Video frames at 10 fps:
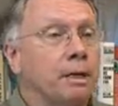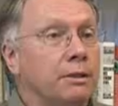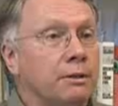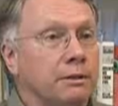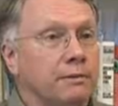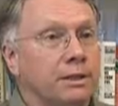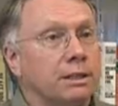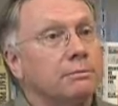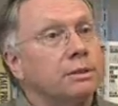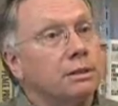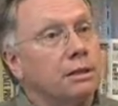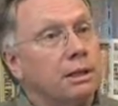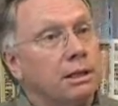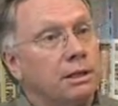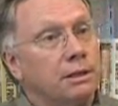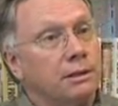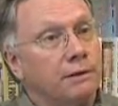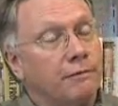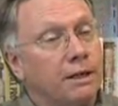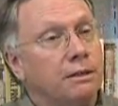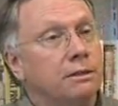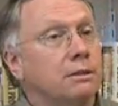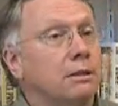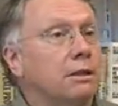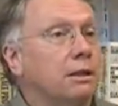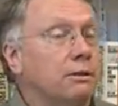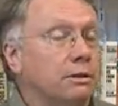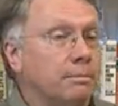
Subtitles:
both on the victim side and the offender side,